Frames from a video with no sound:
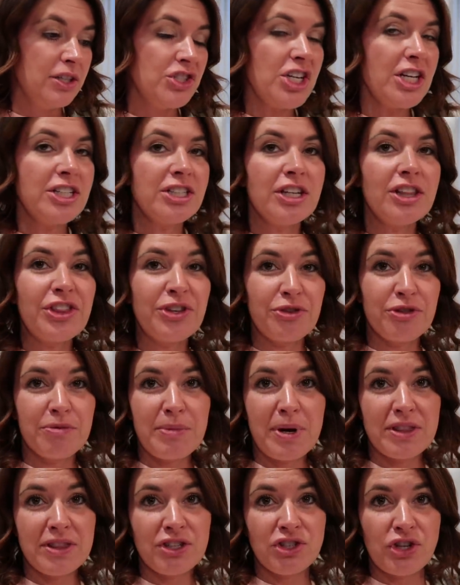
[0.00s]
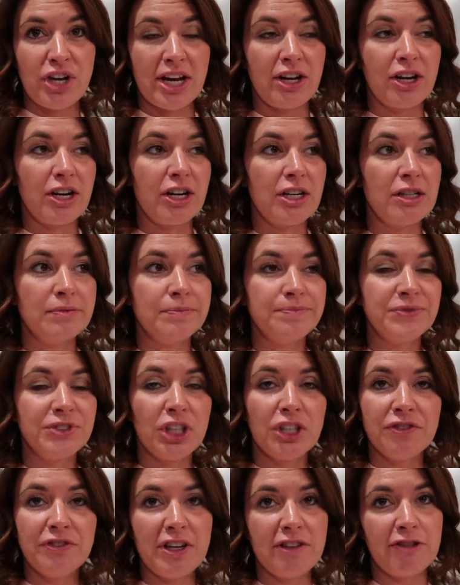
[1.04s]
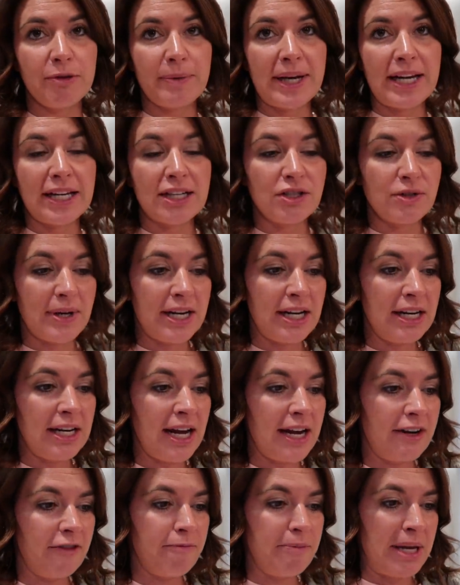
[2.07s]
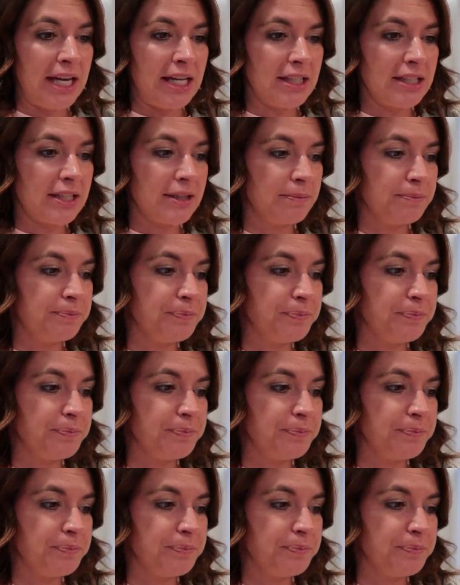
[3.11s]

Justin threw them on the Traeger. It's our favorite way to do any kind of meat.